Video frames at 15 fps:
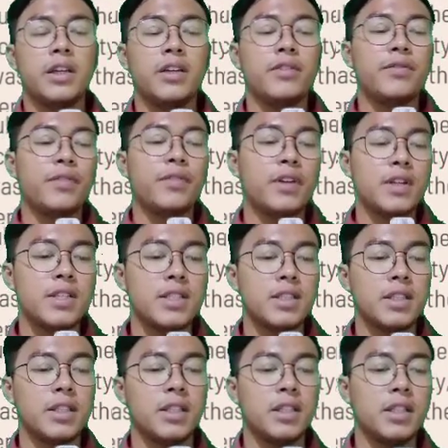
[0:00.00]
In
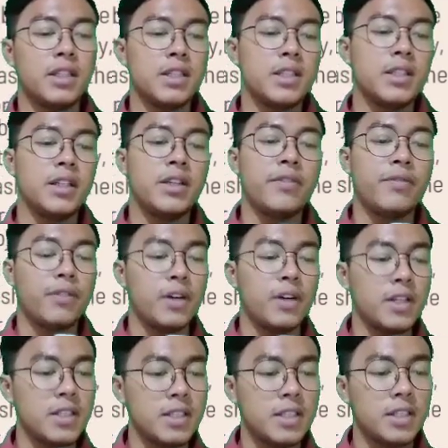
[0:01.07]
first is the
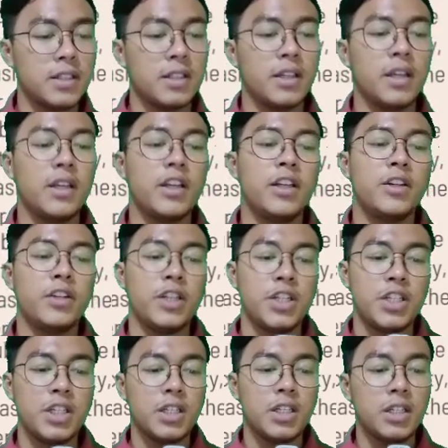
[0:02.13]
difference. In
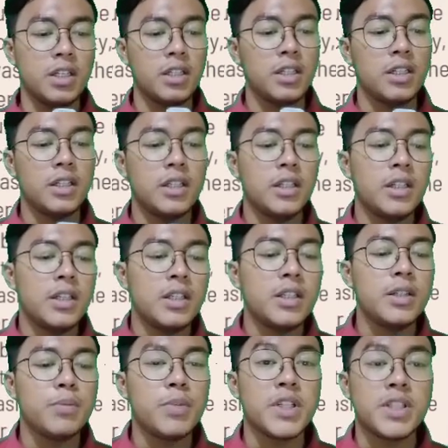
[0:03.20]
Indonesia,
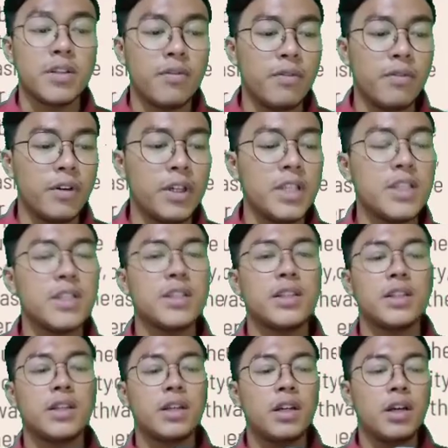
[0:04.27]
the passive
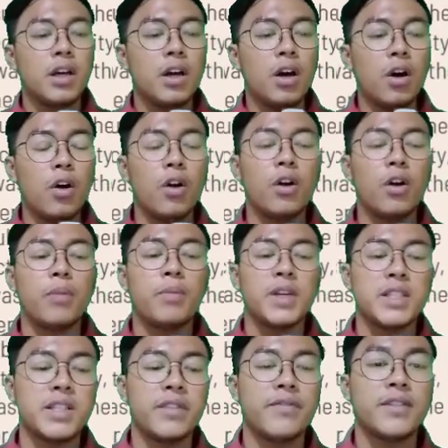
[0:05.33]
voice or
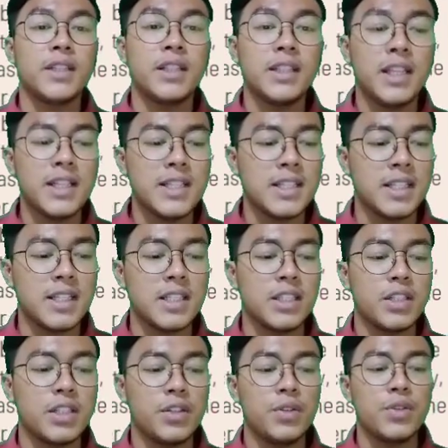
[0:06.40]
passive
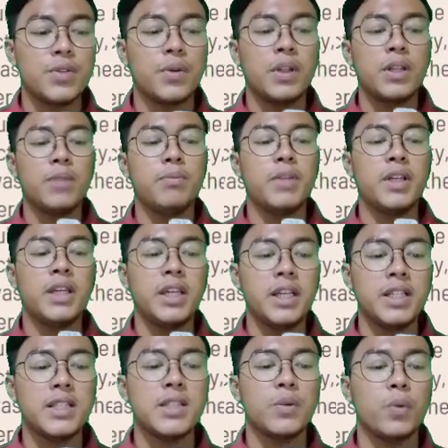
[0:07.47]
sentences usually
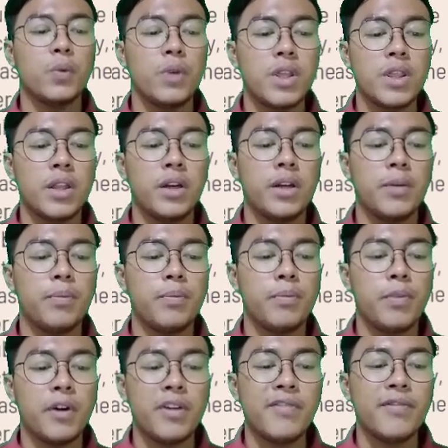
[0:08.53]
begins with the
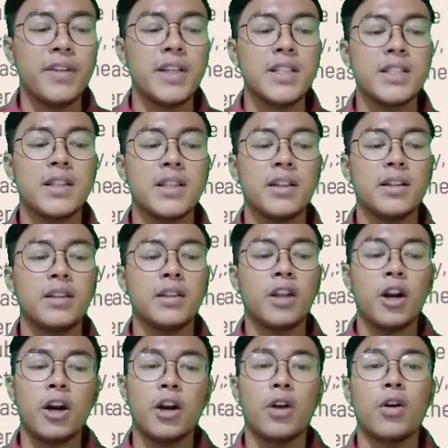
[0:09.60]
prefix
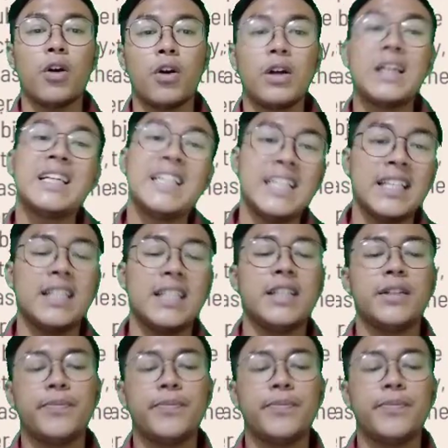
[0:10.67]
ter or di.